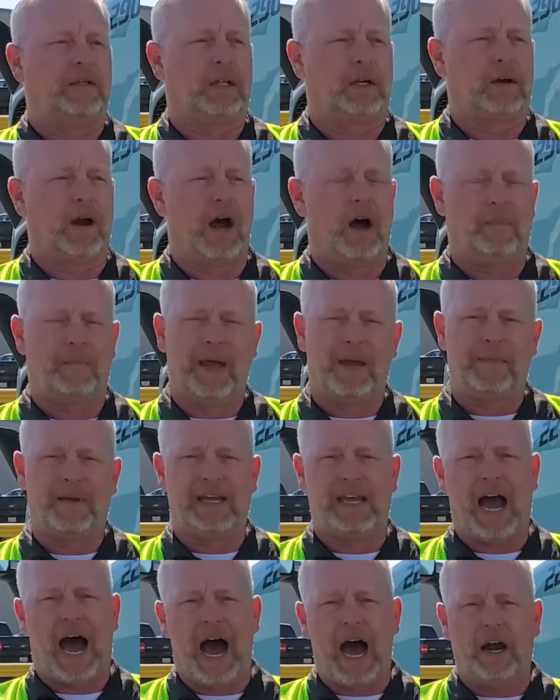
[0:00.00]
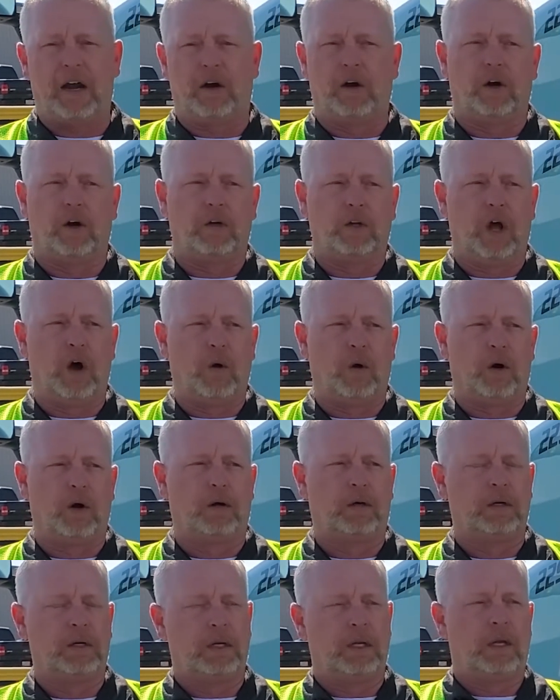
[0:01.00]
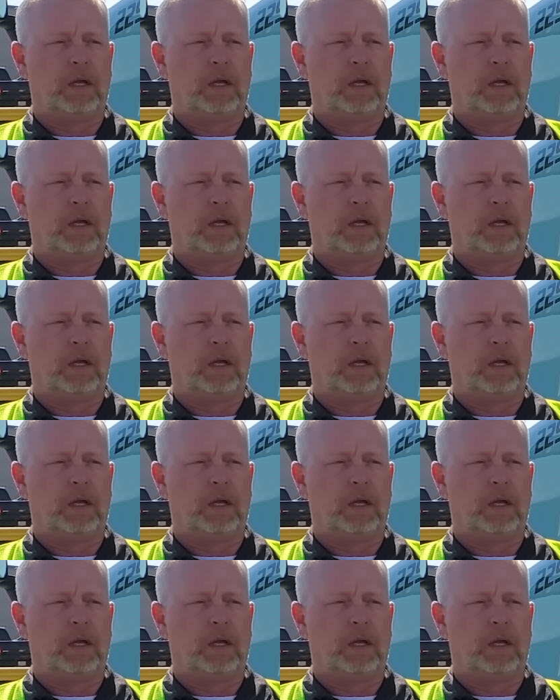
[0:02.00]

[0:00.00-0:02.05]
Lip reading: The ground may be higher or lower